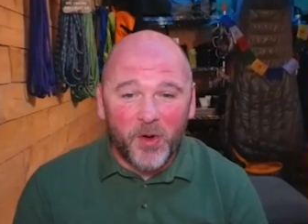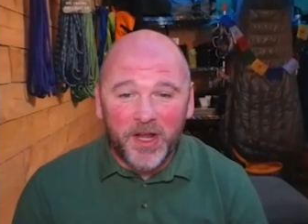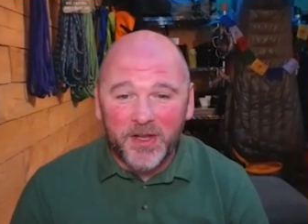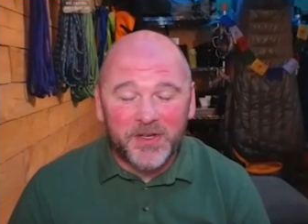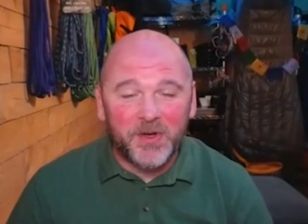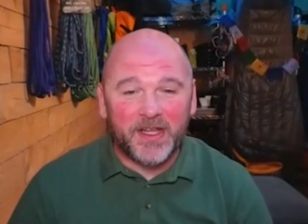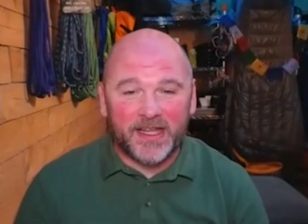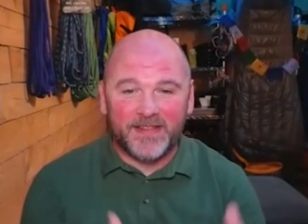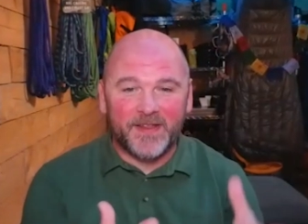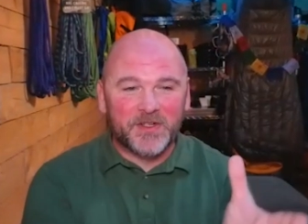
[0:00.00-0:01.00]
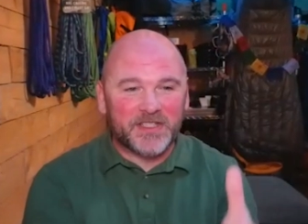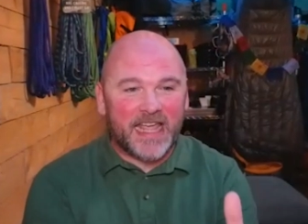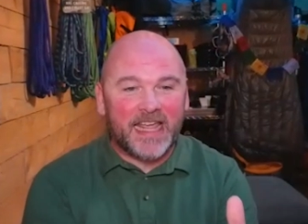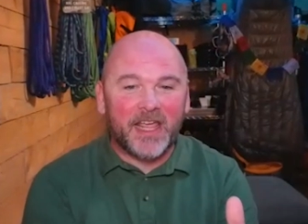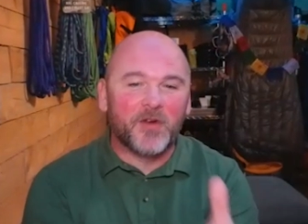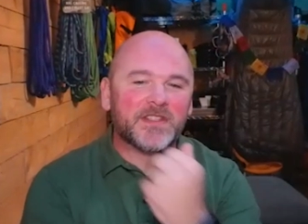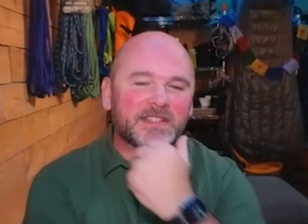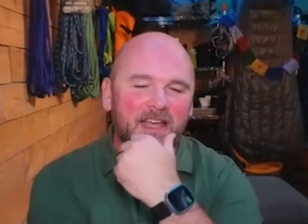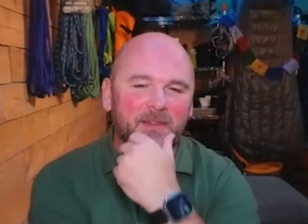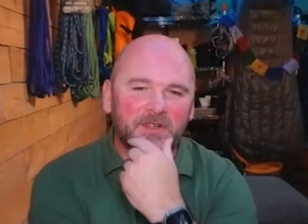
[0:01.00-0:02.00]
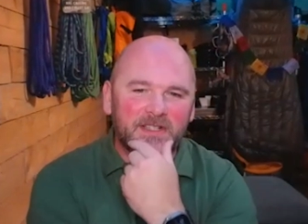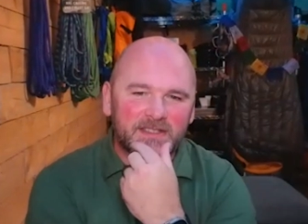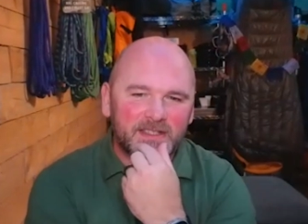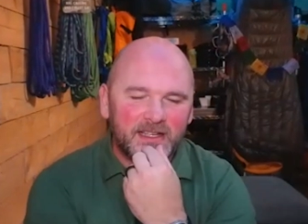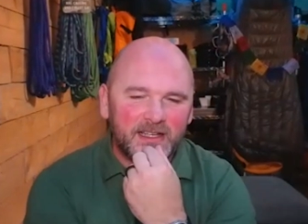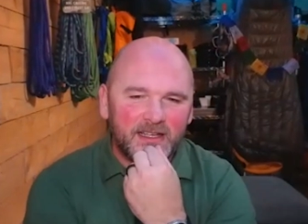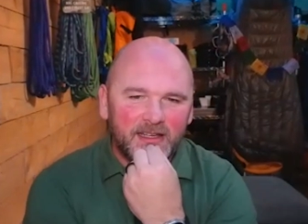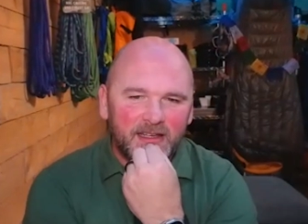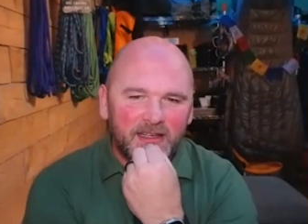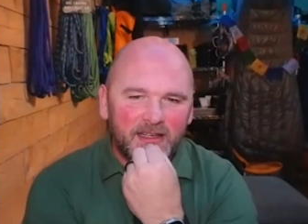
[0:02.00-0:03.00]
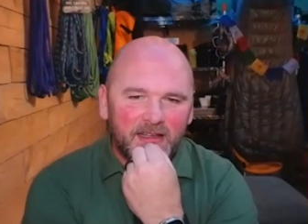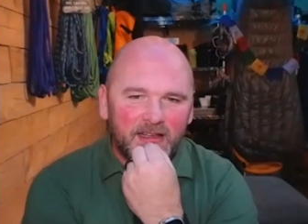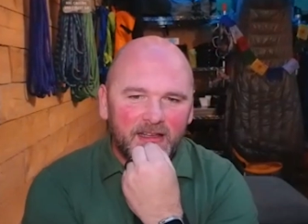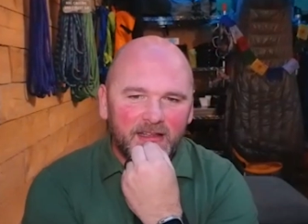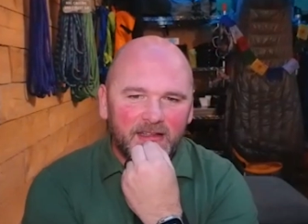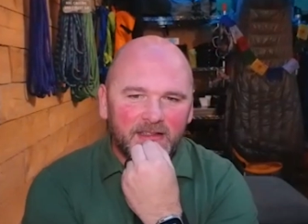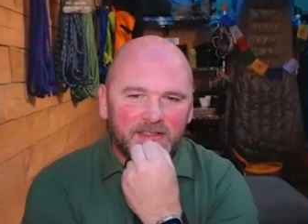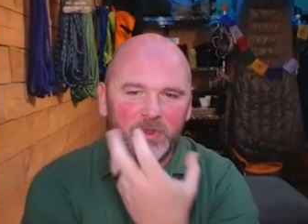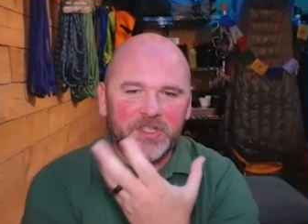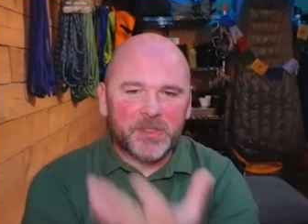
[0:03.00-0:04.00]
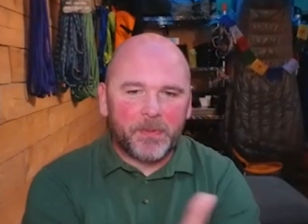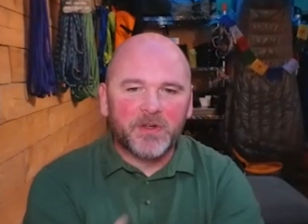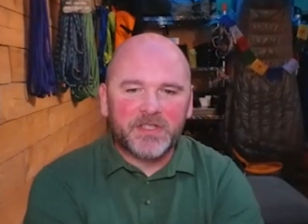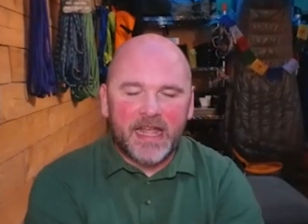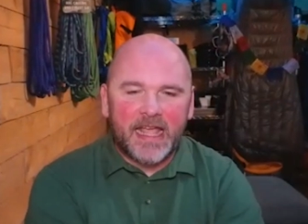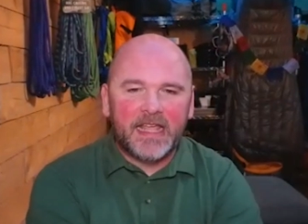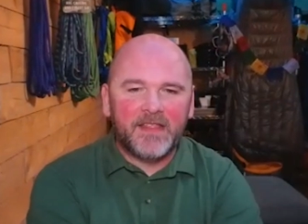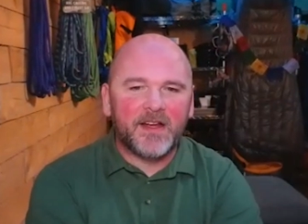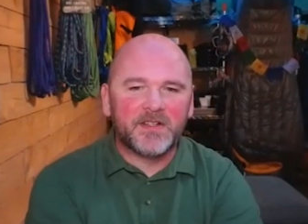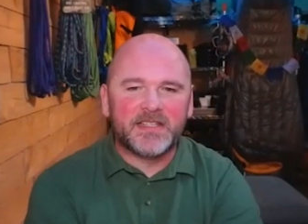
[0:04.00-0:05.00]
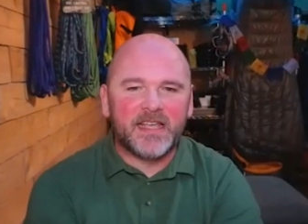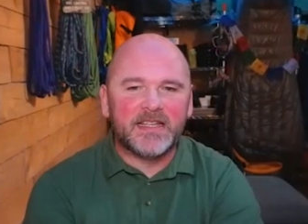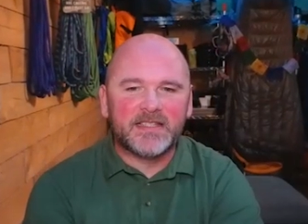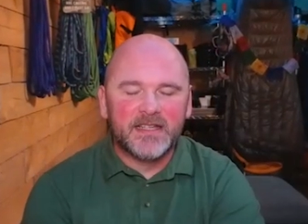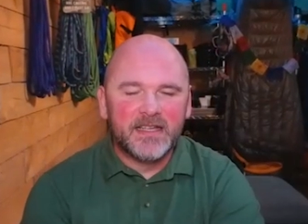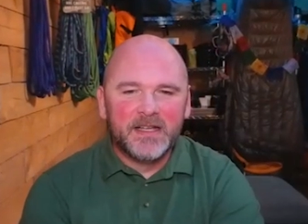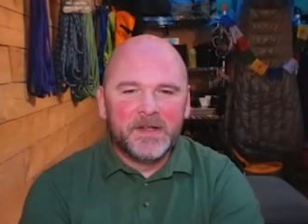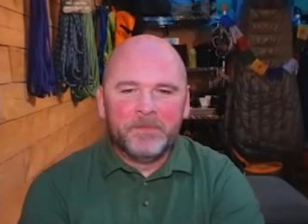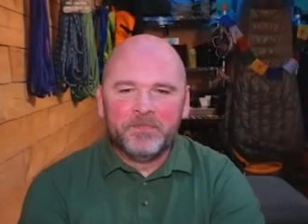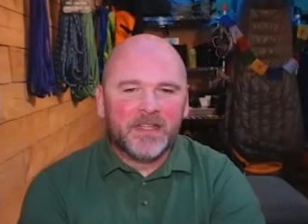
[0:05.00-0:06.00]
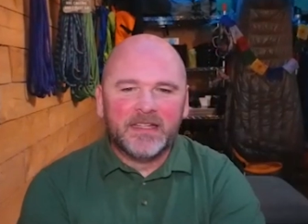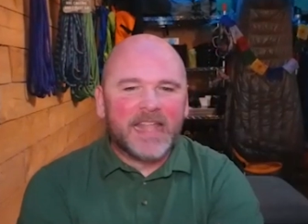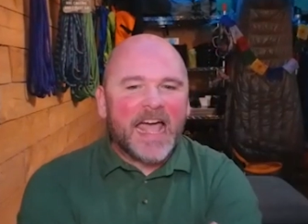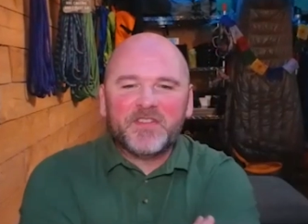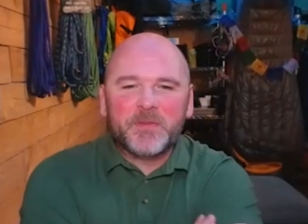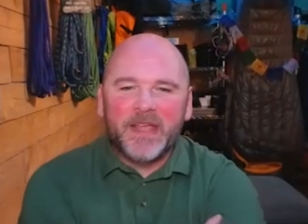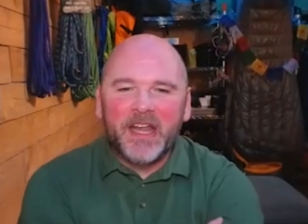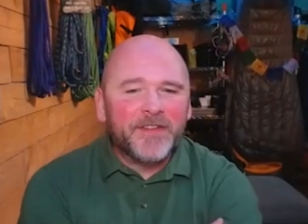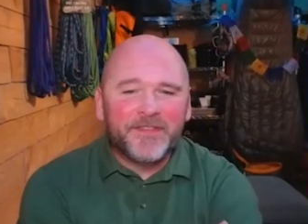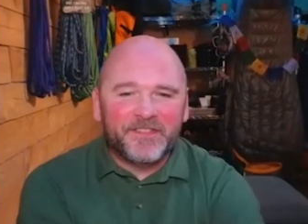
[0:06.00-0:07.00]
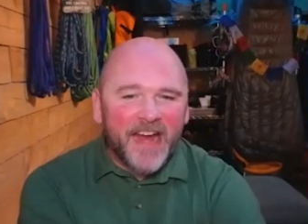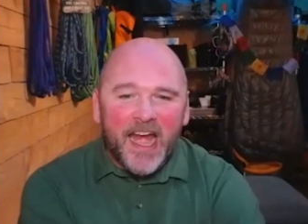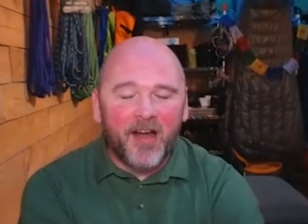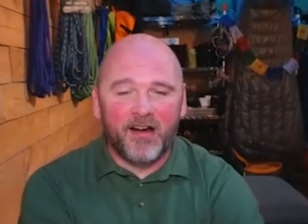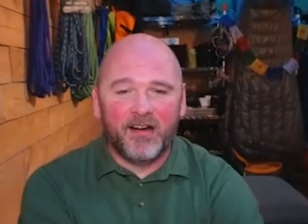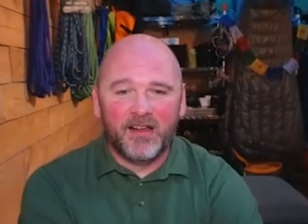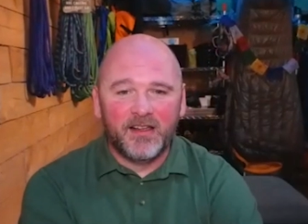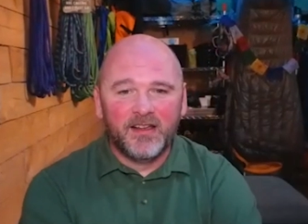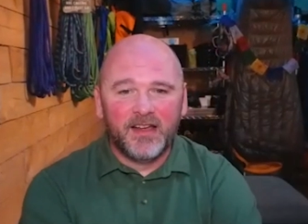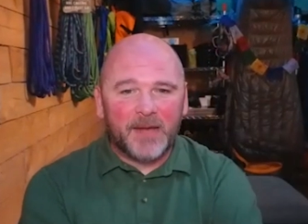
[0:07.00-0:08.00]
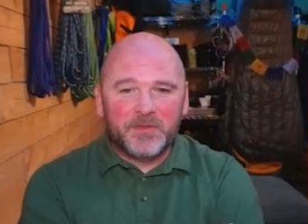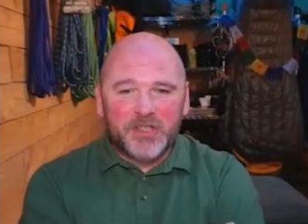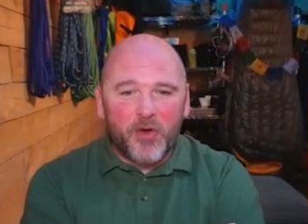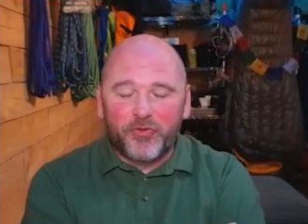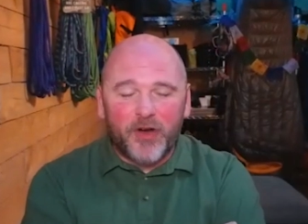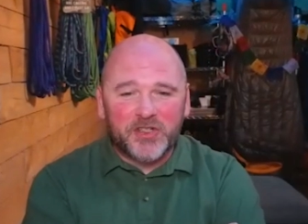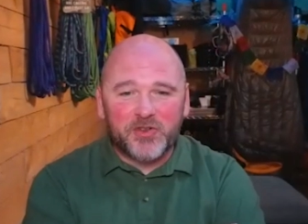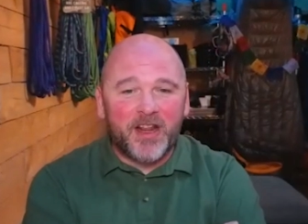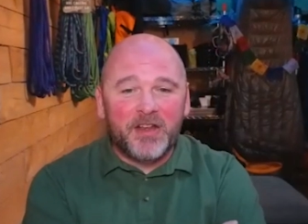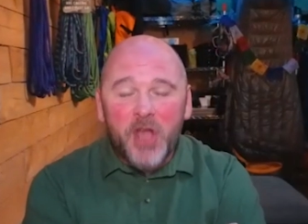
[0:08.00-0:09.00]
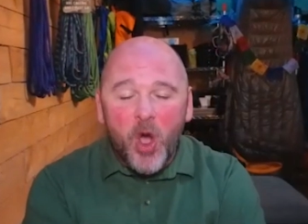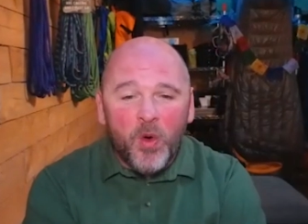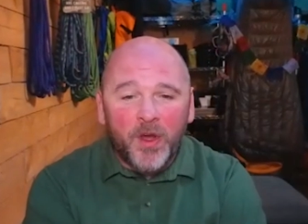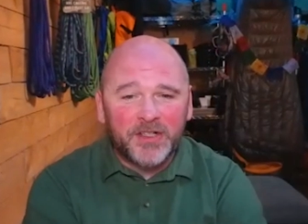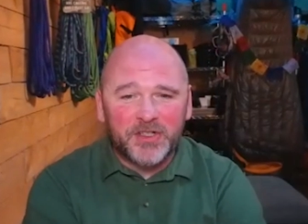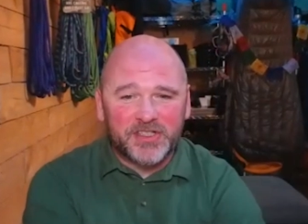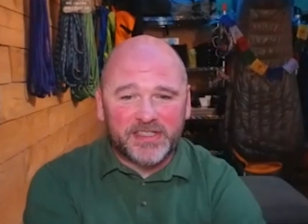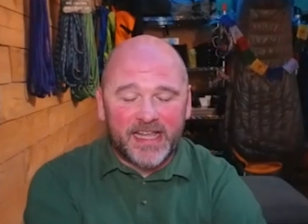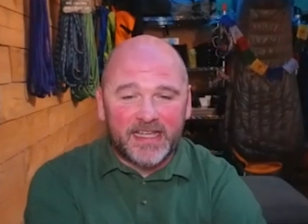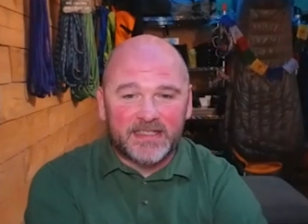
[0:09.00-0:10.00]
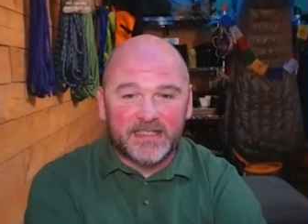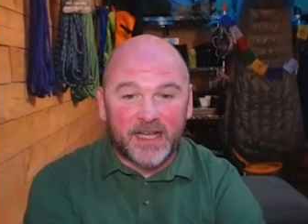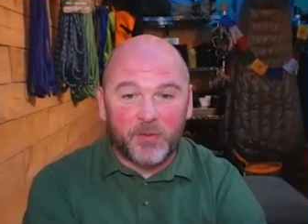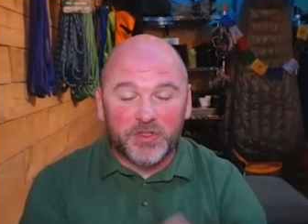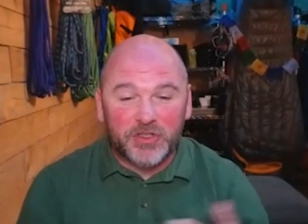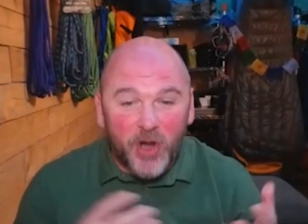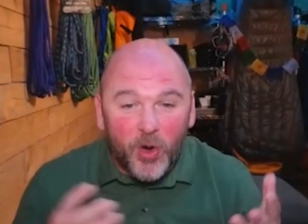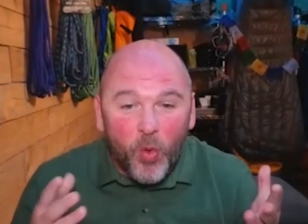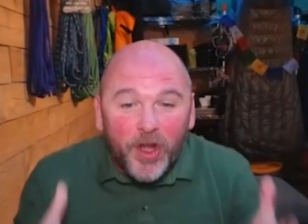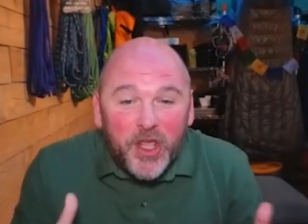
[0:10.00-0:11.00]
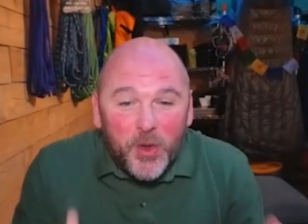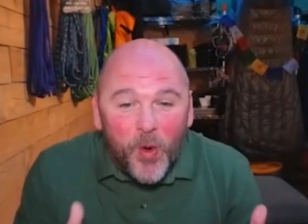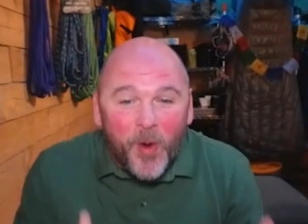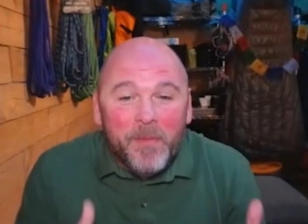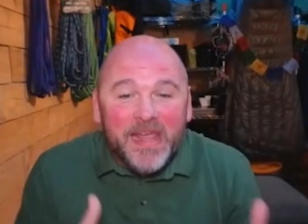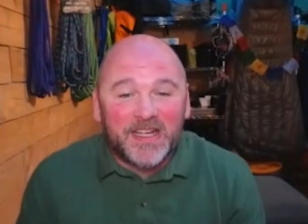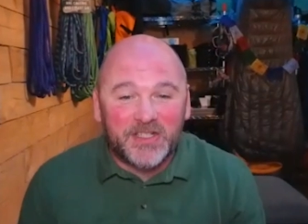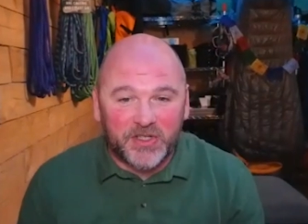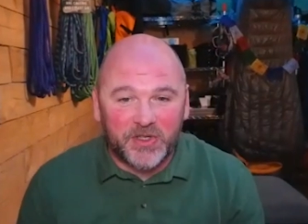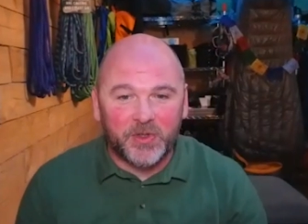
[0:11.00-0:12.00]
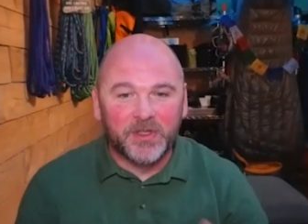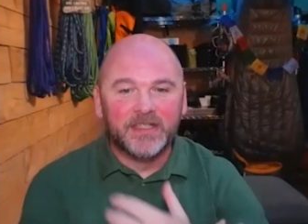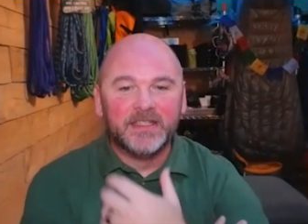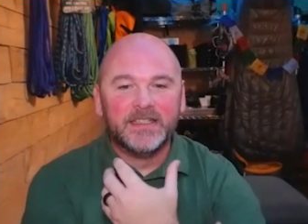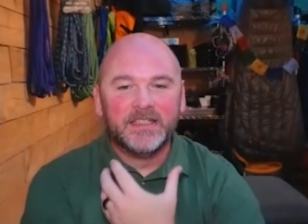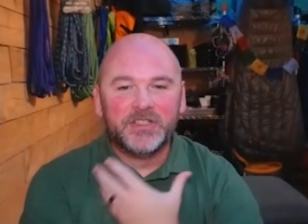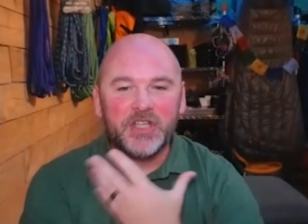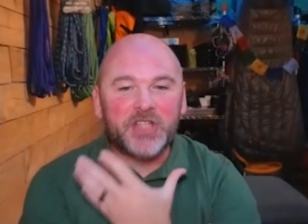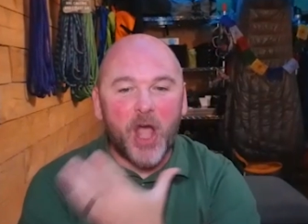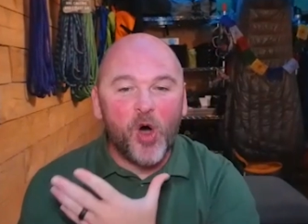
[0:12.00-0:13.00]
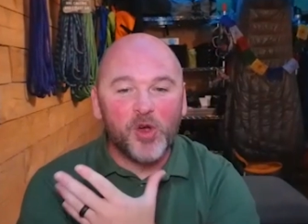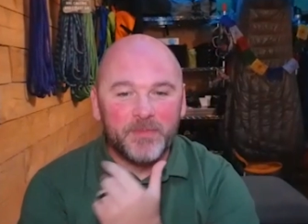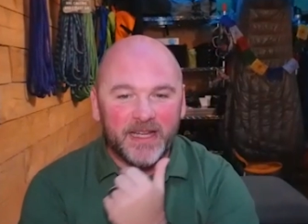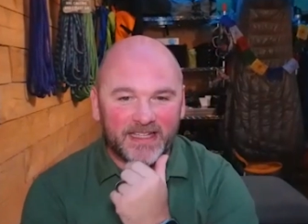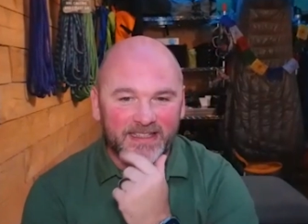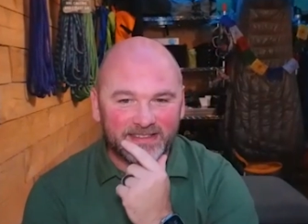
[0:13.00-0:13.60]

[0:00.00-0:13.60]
you doing?" And they're just hanging over the side of the bridge. To which the person hanging there says, "Life's been unfair. I'm so frustrated. No one understands." It's like, "Well, sir, what do you want me to do? Just hold me.